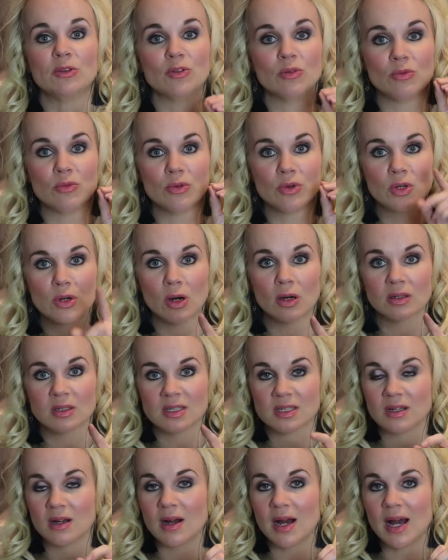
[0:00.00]
do
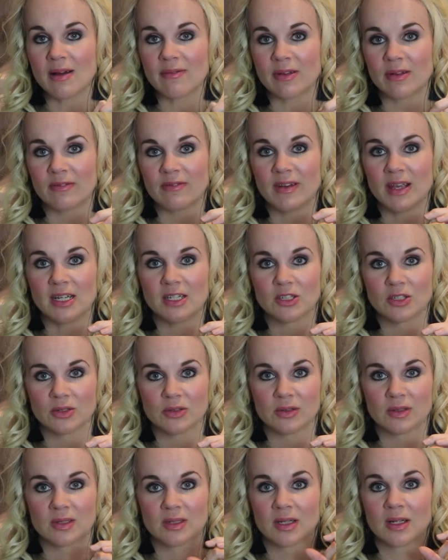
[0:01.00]
not start having
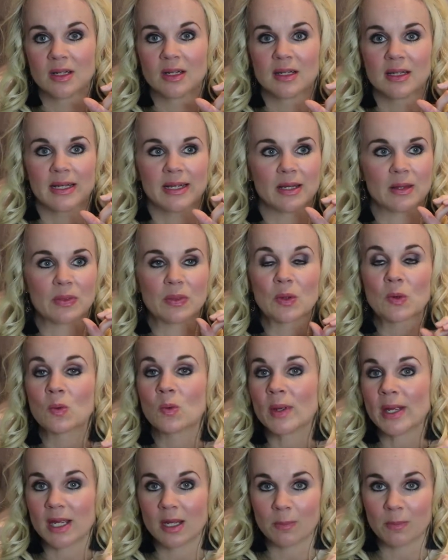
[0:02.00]
facials like the
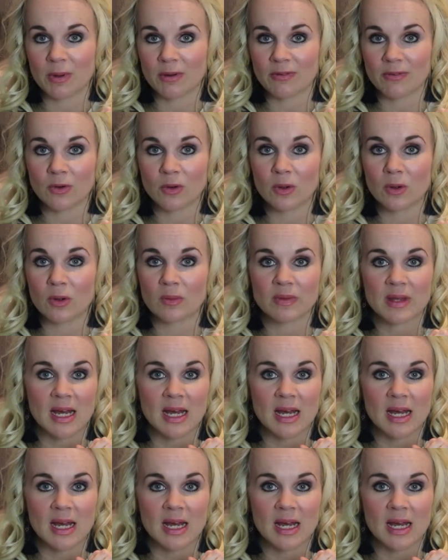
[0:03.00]
week before.